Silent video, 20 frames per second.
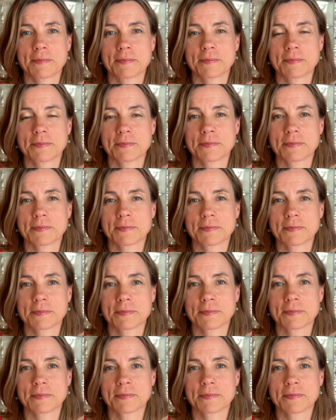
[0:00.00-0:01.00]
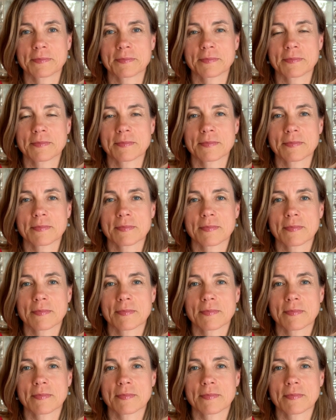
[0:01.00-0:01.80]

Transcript: (no one is talking)